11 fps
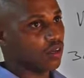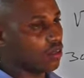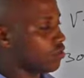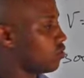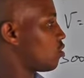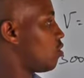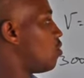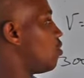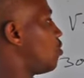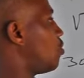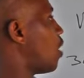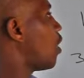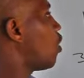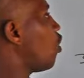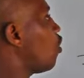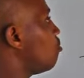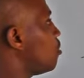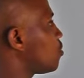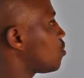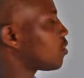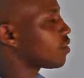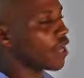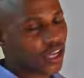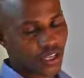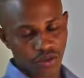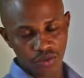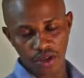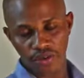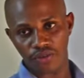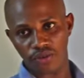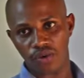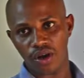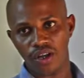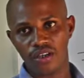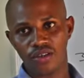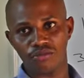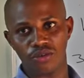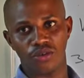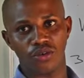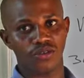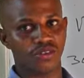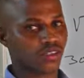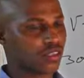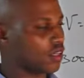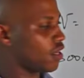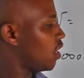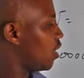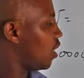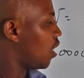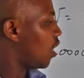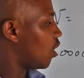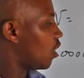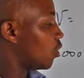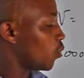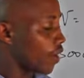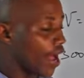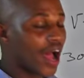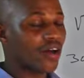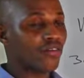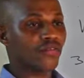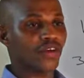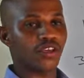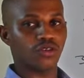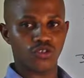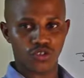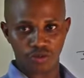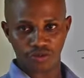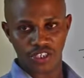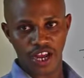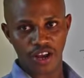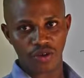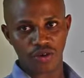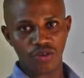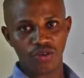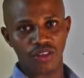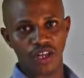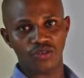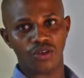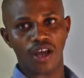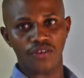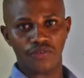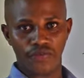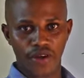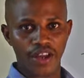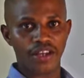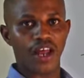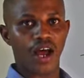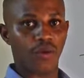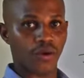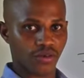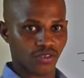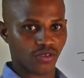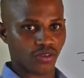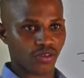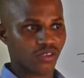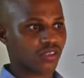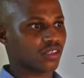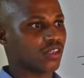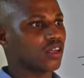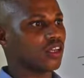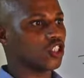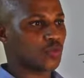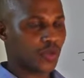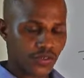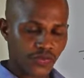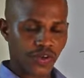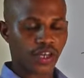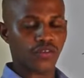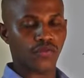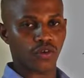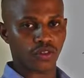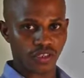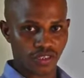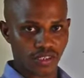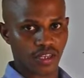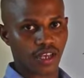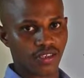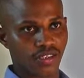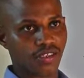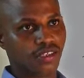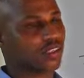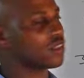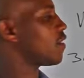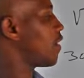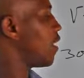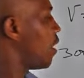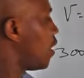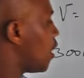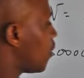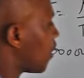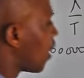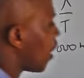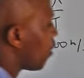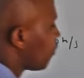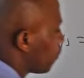So allow me to thank you everyone, because we have a YouTube channel that you can find our reasons specifically for this senior 6 that you have